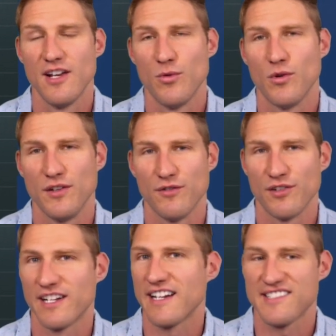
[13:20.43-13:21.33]
what you've learned
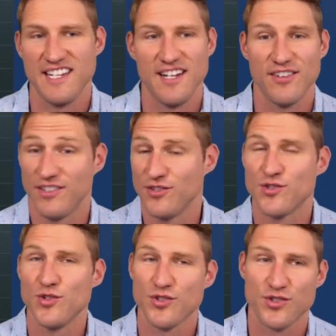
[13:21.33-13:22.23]
at IC or in your
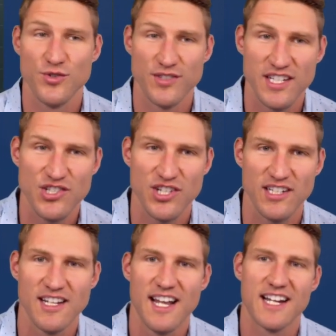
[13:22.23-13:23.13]
junior student
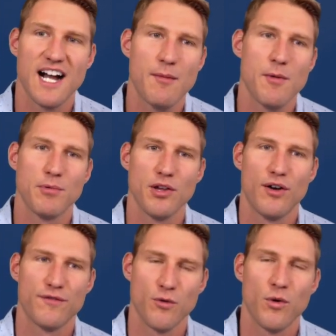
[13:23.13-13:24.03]
teaching, and comment
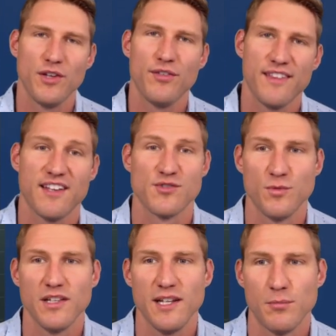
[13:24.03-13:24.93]
below for what you think is
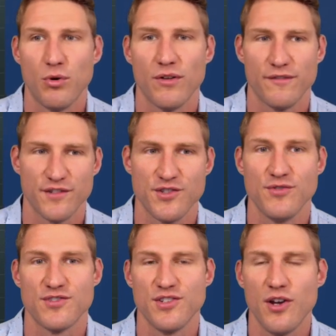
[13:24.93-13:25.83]
really important for
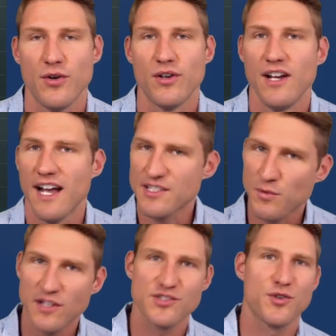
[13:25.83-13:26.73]
students to know, as
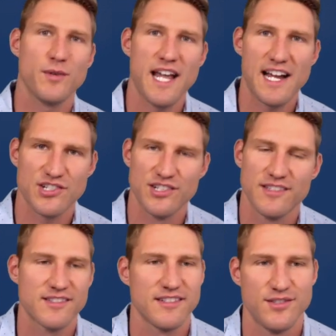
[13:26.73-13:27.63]
well as your
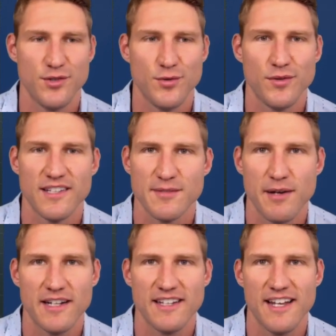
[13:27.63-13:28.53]
reactions to this
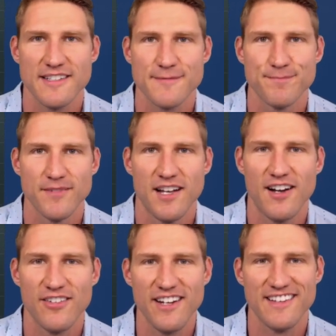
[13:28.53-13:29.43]
podcast.
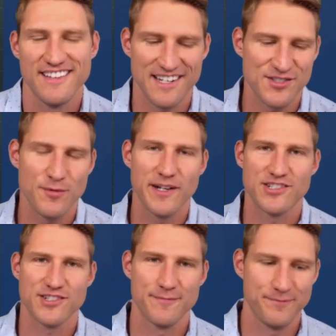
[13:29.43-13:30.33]
All right, thanks so much.